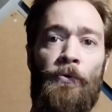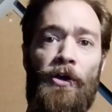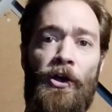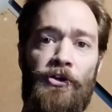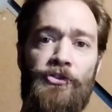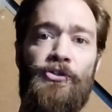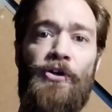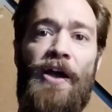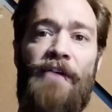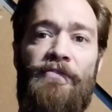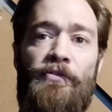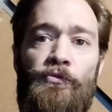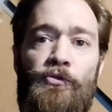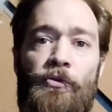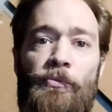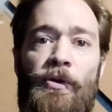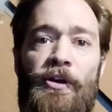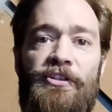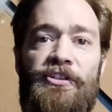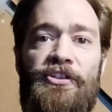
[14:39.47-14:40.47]
We also have a
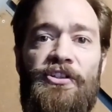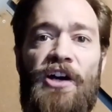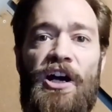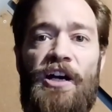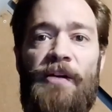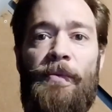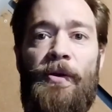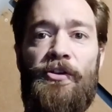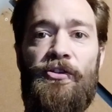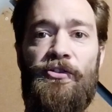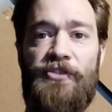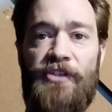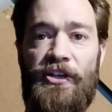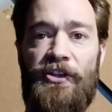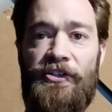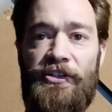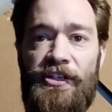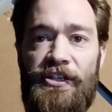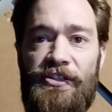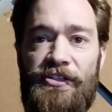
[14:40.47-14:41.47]
rubric to talk about
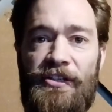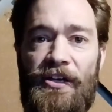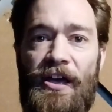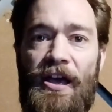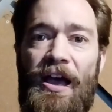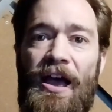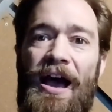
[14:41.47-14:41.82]
utilities.